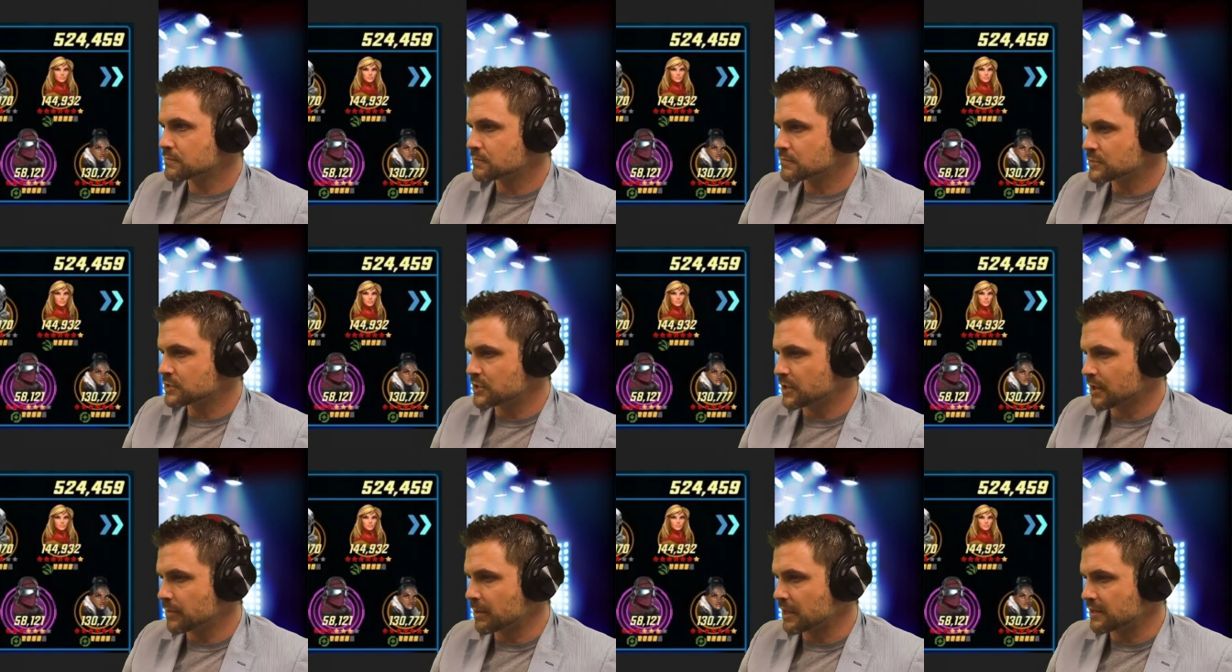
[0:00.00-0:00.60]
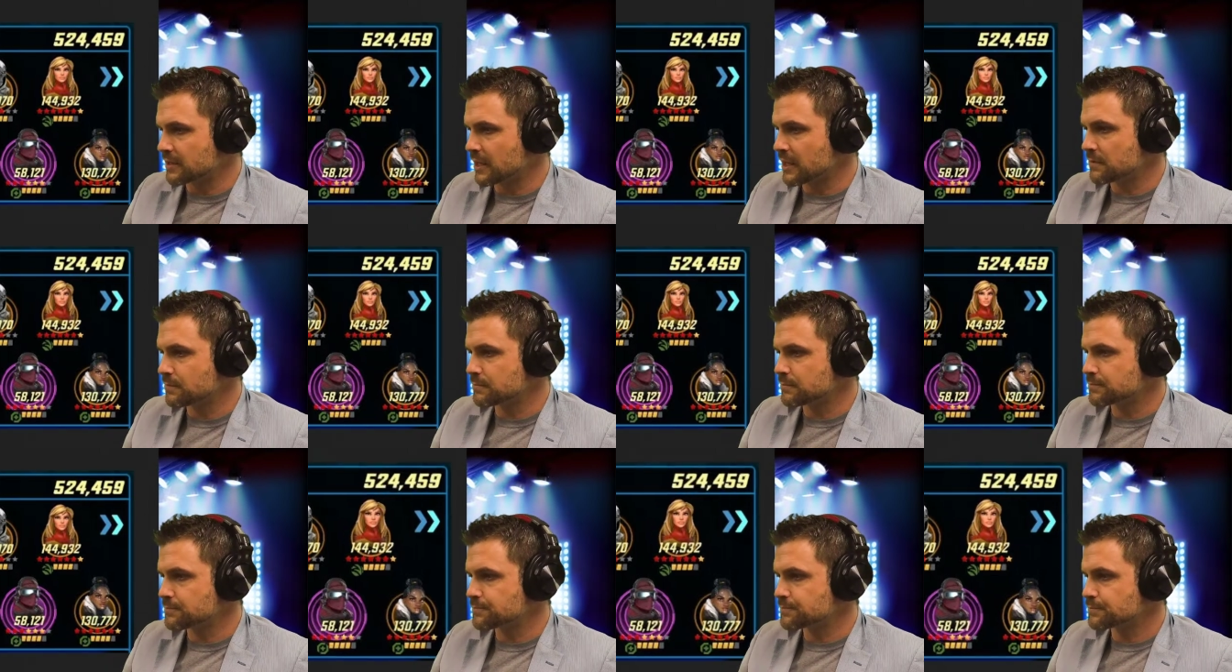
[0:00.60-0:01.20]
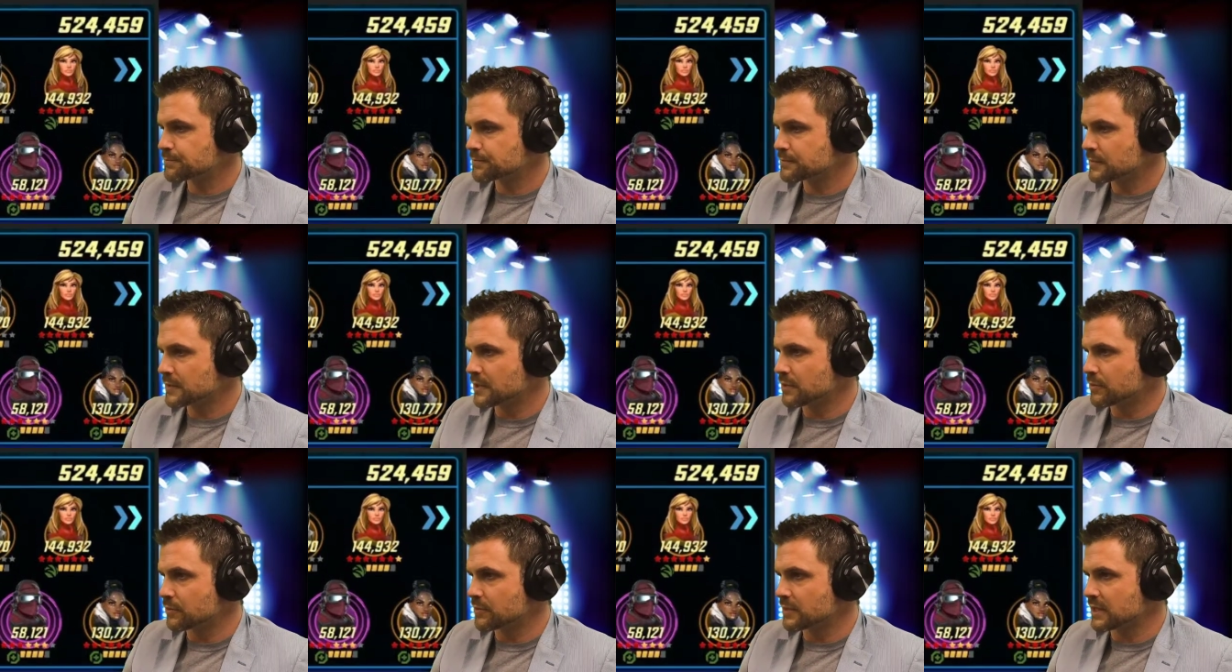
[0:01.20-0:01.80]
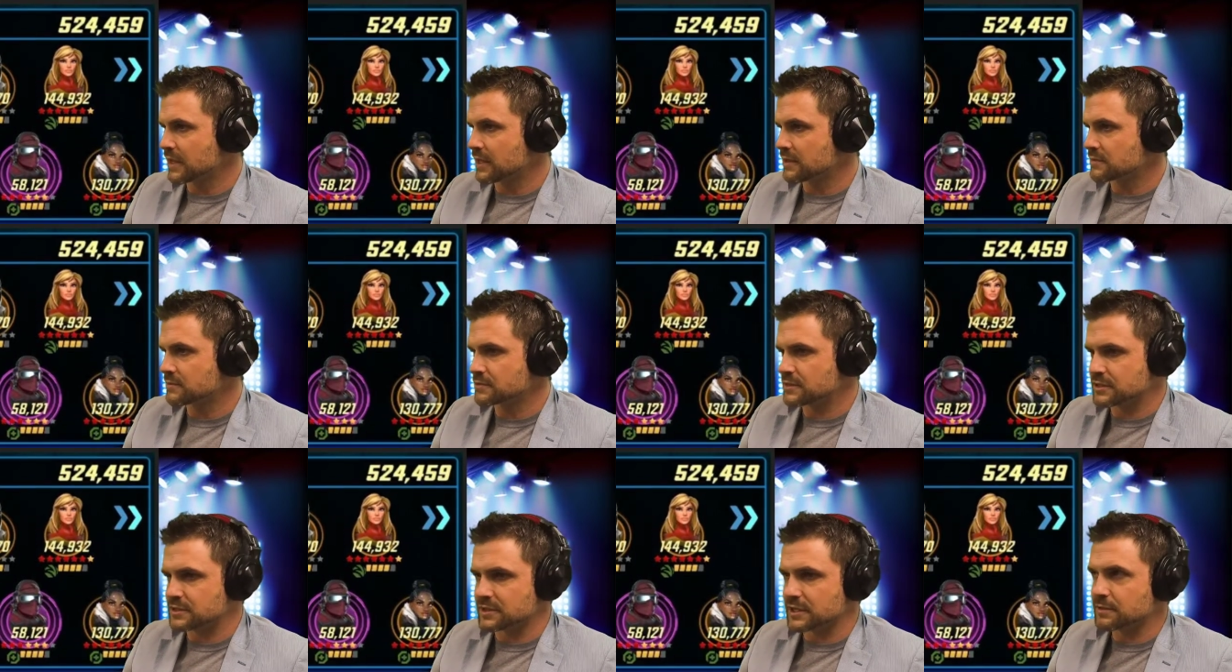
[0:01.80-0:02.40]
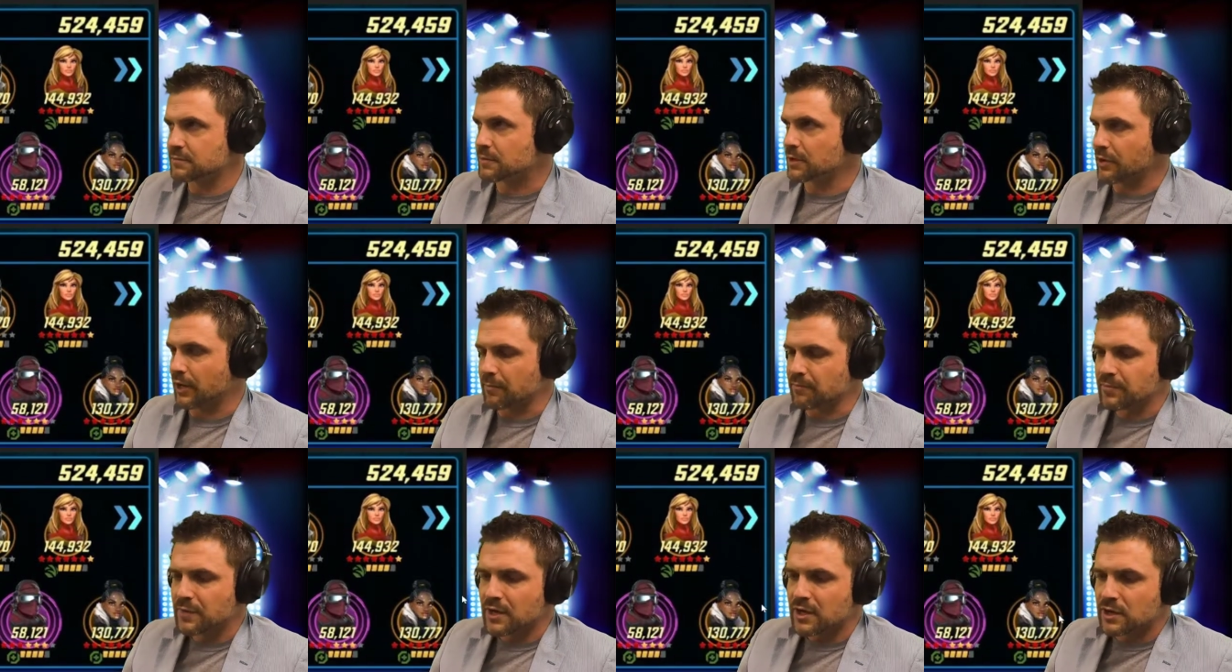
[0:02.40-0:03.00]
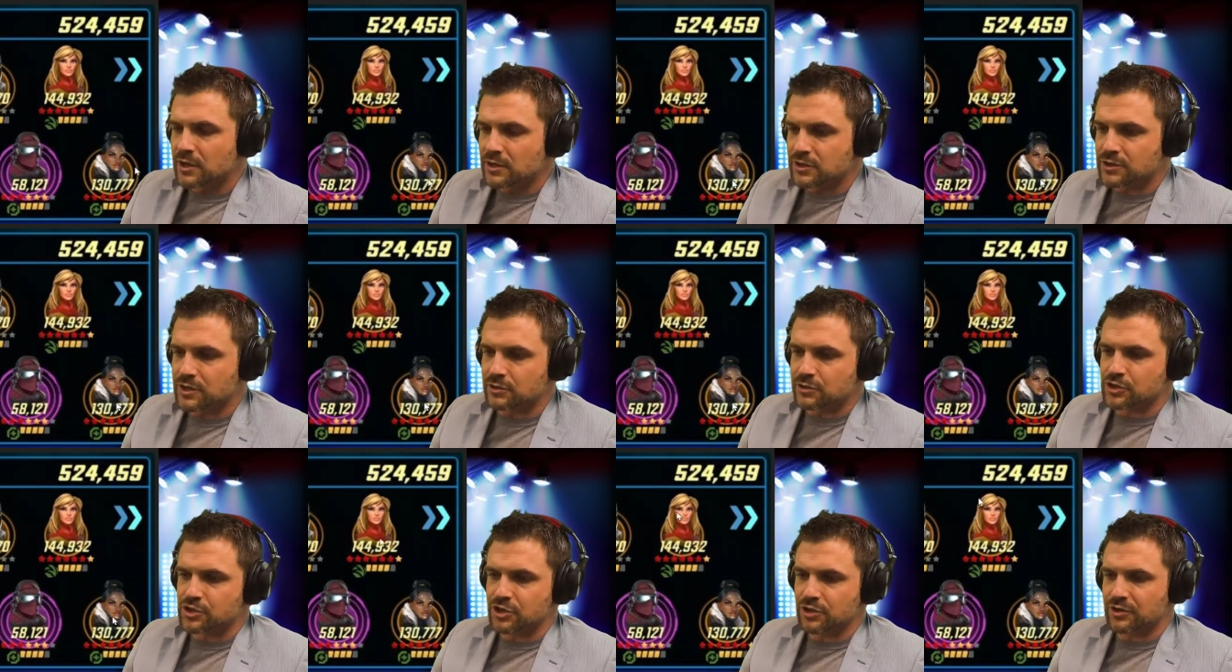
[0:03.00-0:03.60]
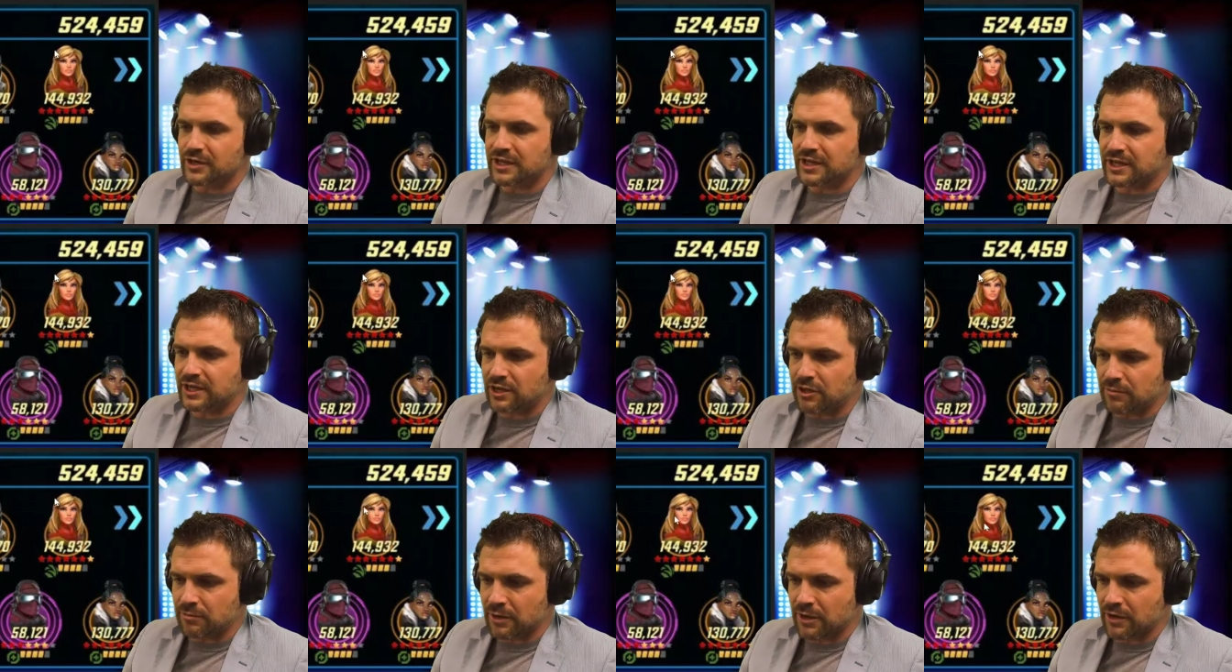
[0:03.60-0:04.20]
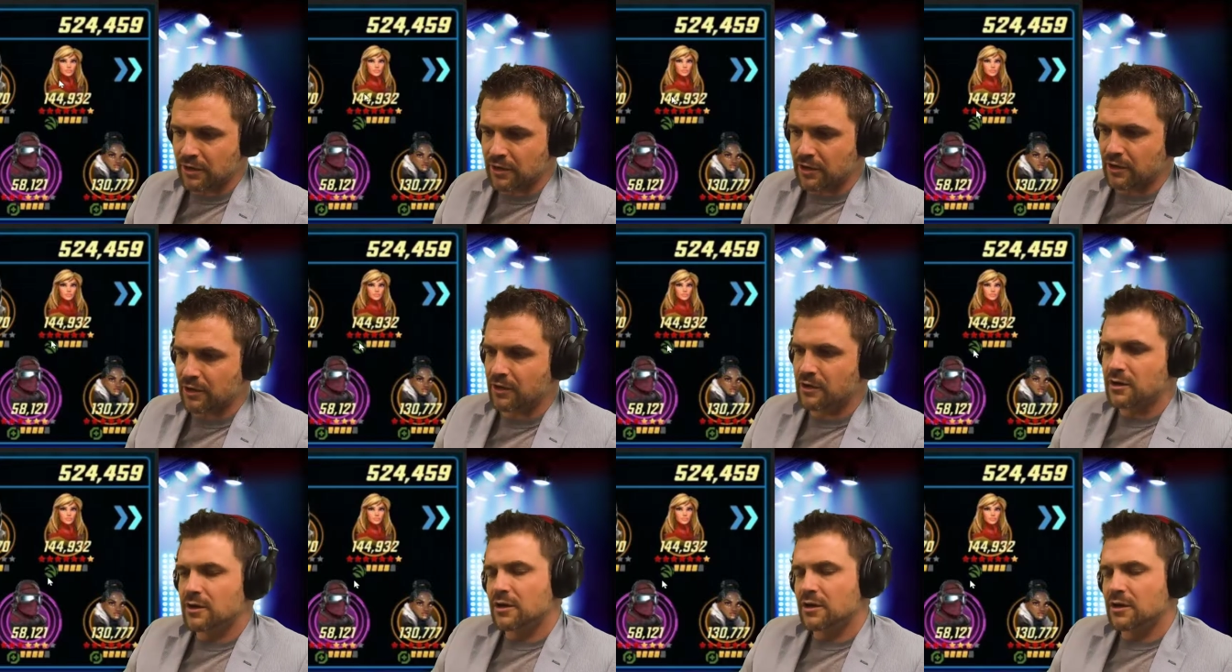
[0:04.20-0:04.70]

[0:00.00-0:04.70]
Sorry about that. Don't know what that just did. Okay. Let's go Shuri, Killmonger,